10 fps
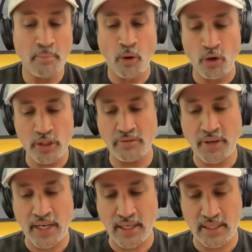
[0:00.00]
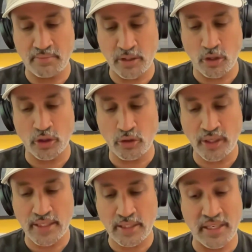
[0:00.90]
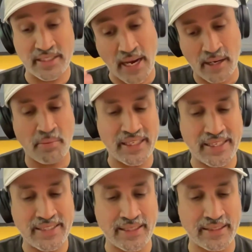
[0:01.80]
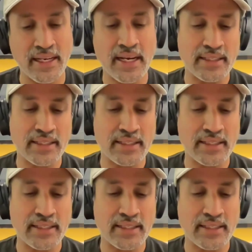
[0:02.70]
most of our customers, Ordoro customers, are multi-channel.